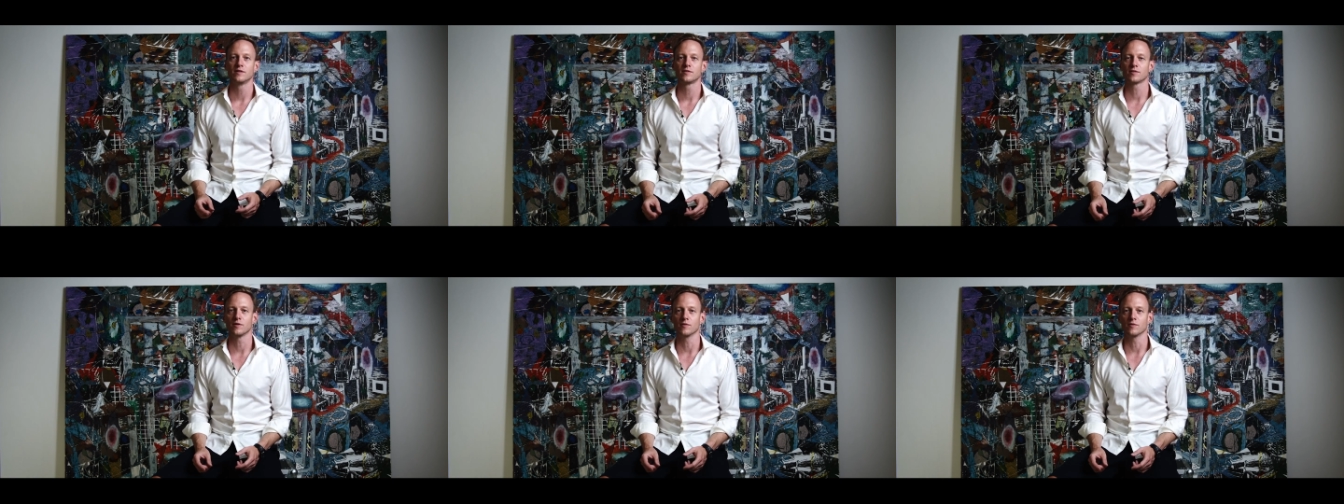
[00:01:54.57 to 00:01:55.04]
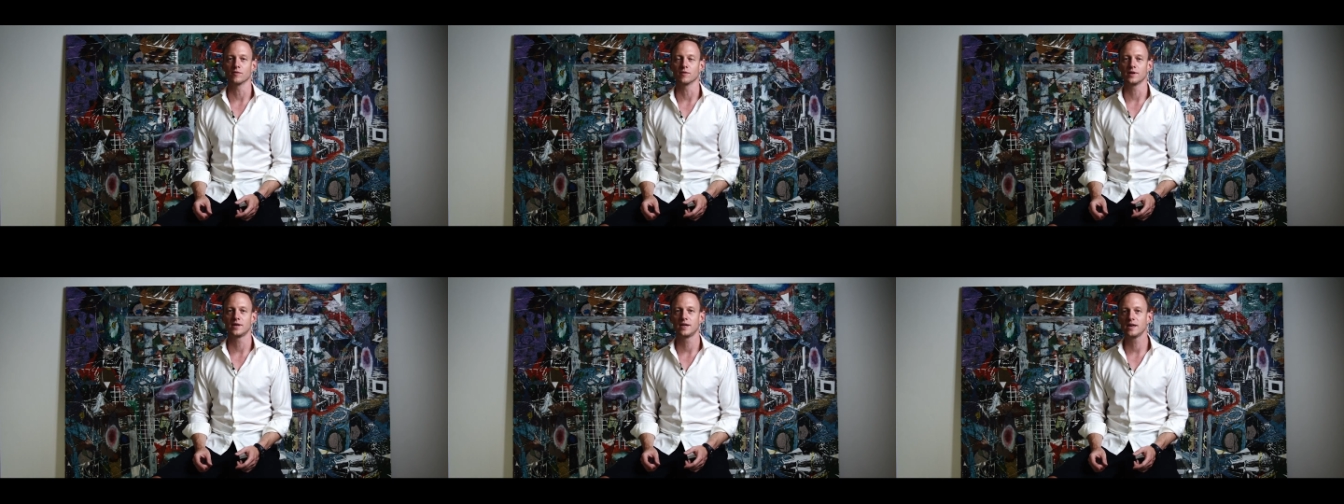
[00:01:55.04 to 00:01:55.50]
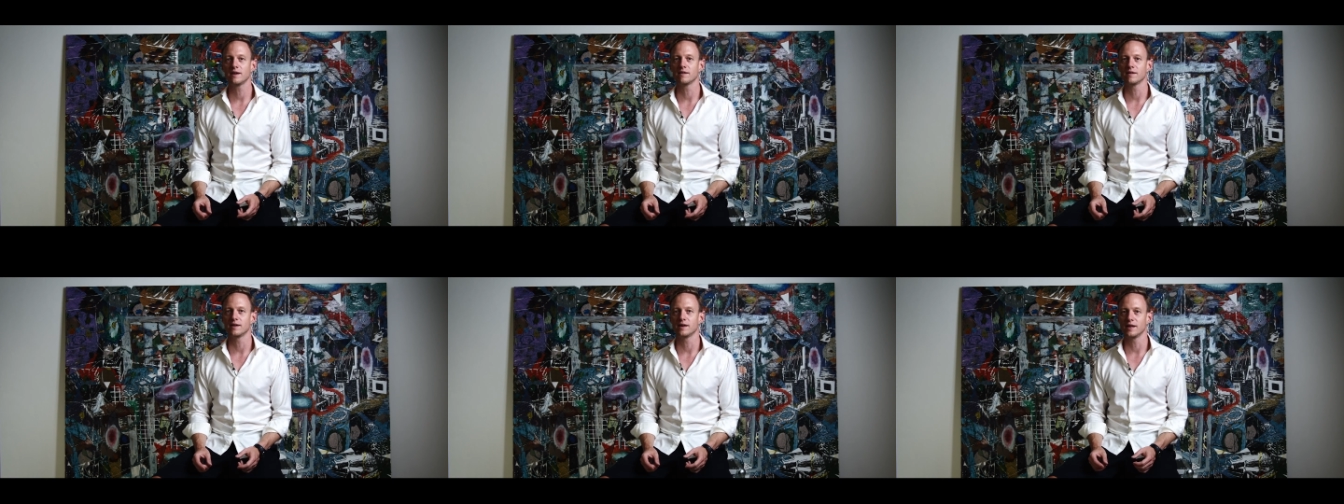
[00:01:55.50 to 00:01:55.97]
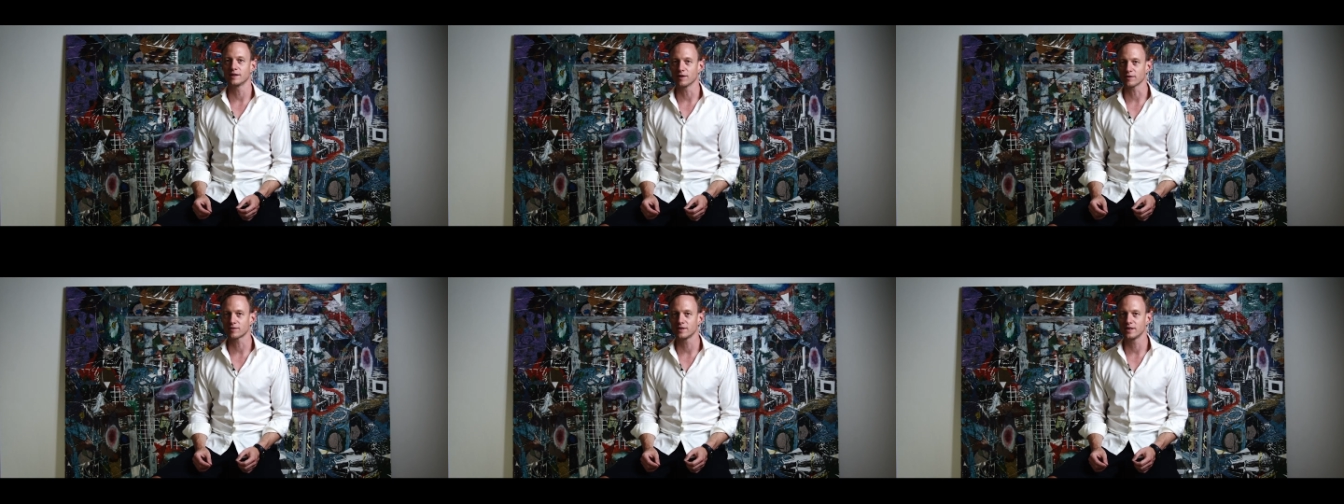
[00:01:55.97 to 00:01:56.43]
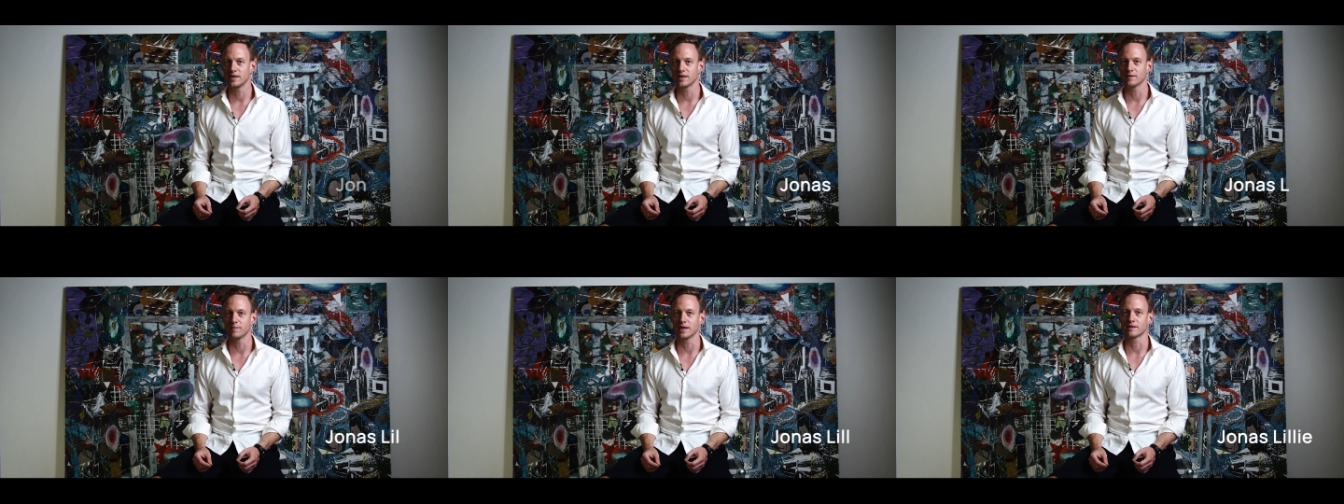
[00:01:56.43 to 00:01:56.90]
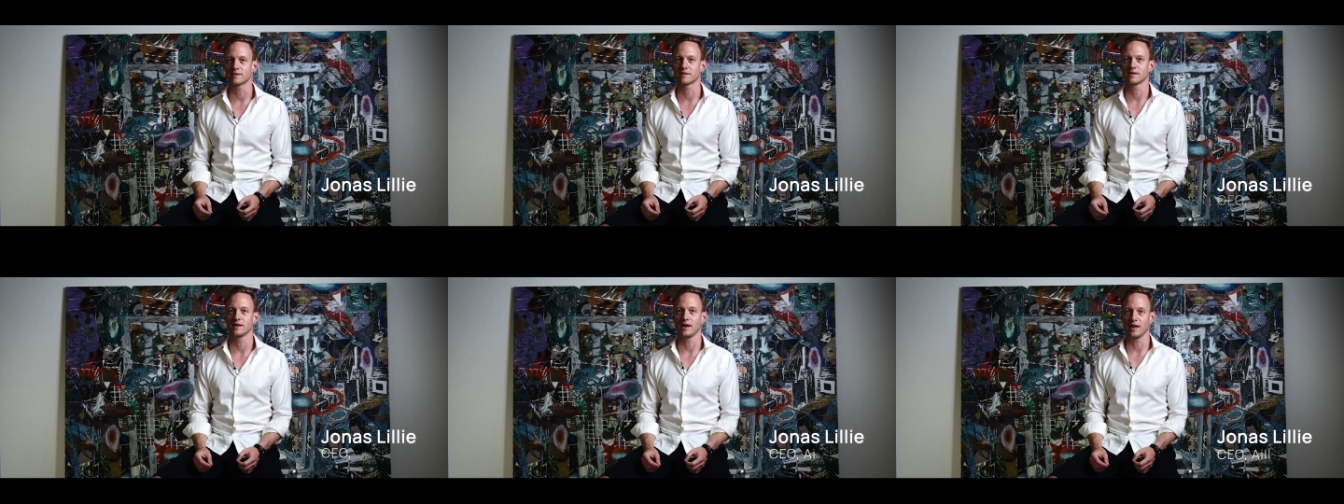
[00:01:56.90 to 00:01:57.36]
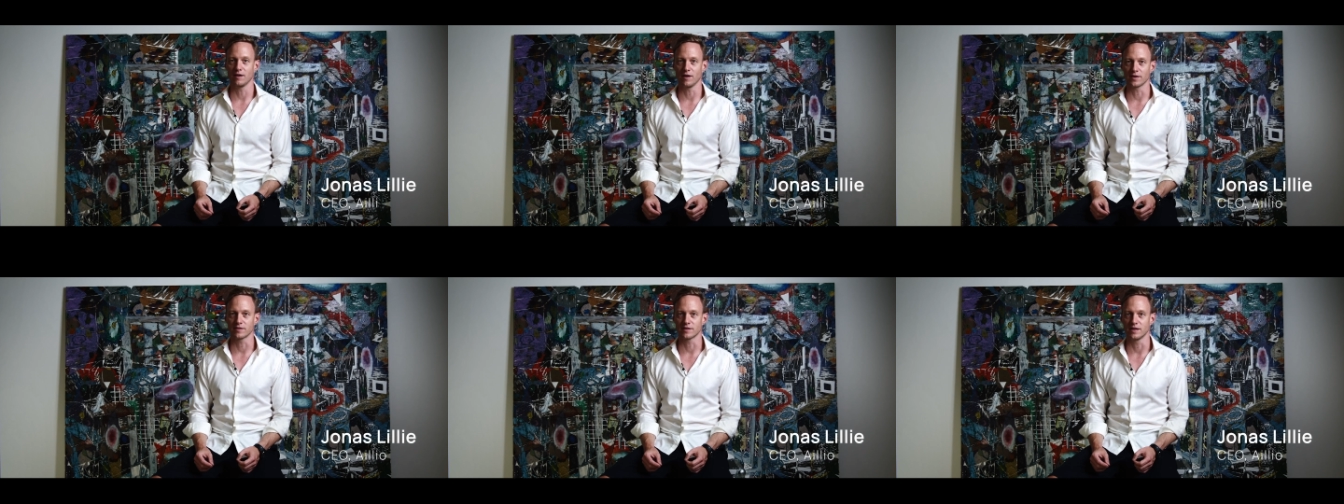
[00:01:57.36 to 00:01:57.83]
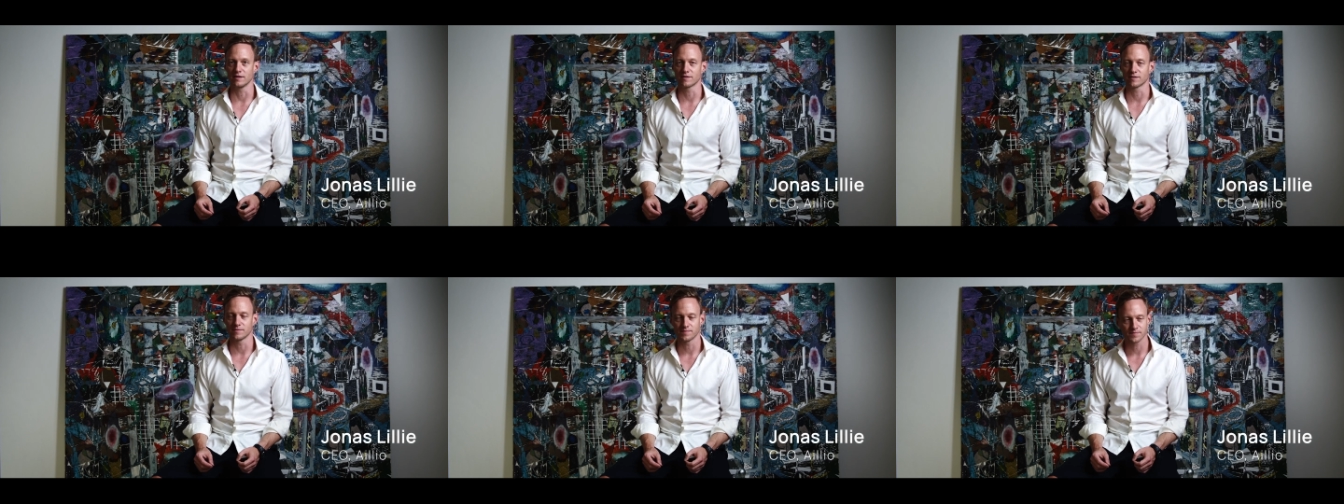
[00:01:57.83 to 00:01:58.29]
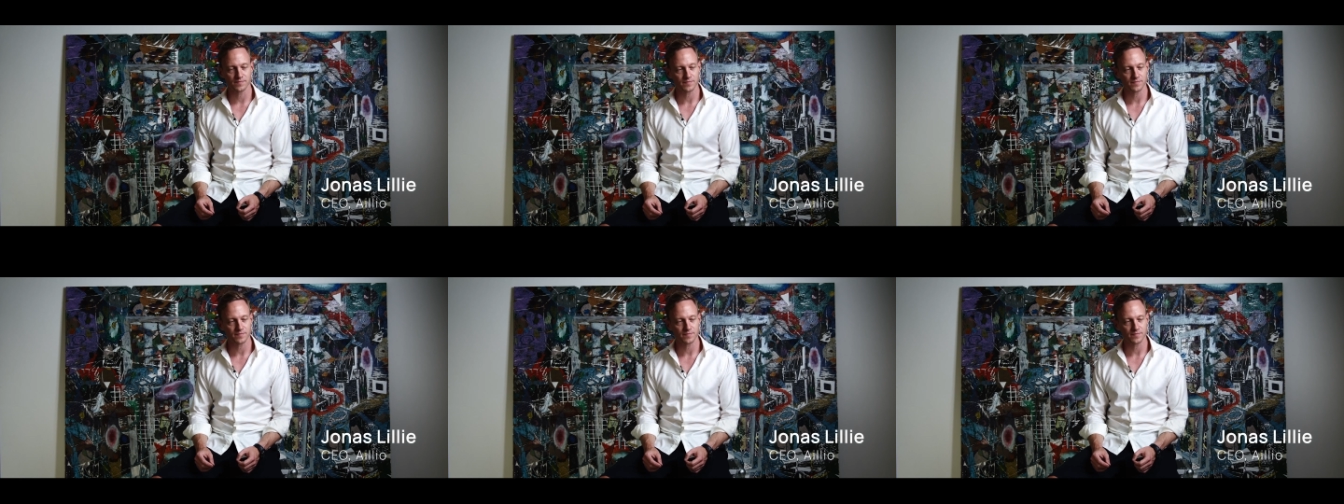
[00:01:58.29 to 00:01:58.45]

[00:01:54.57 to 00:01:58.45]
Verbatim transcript: So here, induction heating makes a lot of sense.